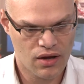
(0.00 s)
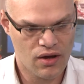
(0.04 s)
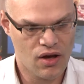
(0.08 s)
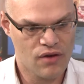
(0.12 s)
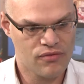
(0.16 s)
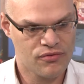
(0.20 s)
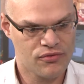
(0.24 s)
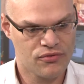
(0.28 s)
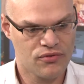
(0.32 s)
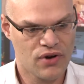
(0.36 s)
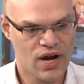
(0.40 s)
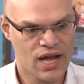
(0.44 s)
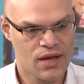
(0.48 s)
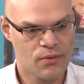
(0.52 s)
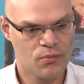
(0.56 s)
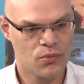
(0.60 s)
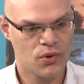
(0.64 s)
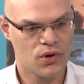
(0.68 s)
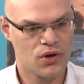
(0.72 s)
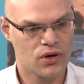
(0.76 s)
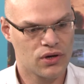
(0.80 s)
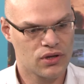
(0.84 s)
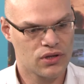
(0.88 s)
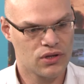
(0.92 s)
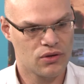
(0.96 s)

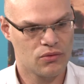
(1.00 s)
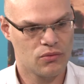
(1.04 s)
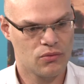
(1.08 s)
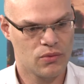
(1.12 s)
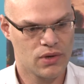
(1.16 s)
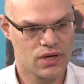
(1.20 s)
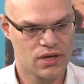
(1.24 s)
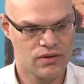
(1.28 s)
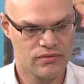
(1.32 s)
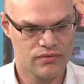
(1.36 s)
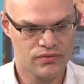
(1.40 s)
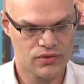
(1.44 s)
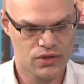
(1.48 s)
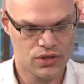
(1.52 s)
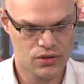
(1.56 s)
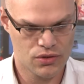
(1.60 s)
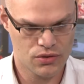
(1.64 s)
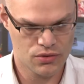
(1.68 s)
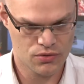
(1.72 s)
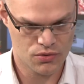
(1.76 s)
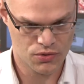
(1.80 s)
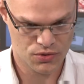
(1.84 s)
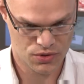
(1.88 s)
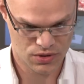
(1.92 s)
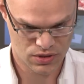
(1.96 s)
framework that we have
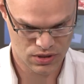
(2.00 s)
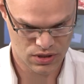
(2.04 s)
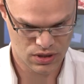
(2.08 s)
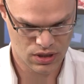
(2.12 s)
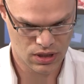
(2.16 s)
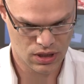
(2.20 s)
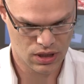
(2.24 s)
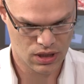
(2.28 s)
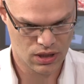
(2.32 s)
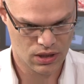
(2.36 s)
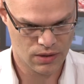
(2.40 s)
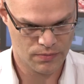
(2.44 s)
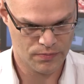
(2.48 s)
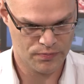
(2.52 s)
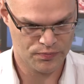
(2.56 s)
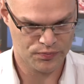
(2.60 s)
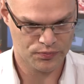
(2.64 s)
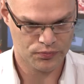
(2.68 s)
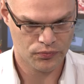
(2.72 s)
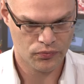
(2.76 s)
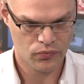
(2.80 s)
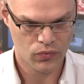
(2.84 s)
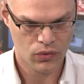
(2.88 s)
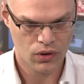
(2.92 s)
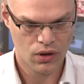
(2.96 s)
used
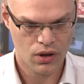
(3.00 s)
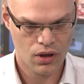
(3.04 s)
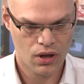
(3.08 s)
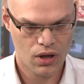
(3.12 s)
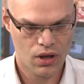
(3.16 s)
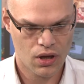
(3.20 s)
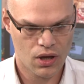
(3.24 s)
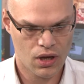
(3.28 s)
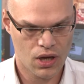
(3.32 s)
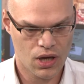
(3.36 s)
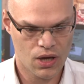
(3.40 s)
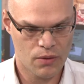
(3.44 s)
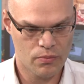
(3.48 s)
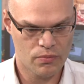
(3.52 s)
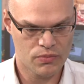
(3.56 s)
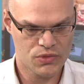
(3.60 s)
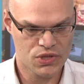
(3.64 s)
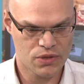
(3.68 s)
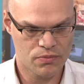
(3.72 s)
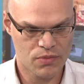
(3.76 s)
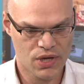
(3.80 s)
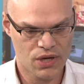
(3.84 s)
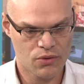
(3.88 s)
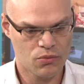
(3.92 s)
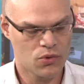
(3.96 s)
to
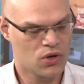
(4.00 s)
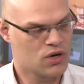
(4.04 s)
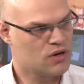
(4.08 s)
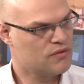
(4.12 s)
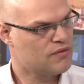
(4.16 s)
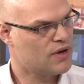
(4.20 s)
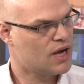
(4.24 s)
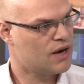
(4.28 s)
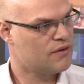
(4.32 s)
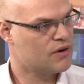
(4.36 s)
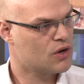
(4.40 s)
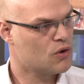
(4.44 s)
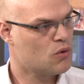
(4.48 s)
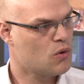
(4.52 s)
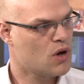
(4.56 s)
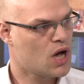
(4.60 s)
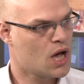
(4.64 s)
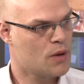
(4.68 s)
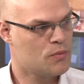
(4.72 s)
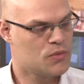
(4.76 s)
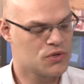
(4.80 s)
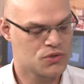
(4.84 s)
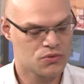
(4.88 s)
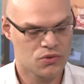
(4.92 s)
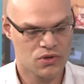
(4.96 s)
meet one of our requirements.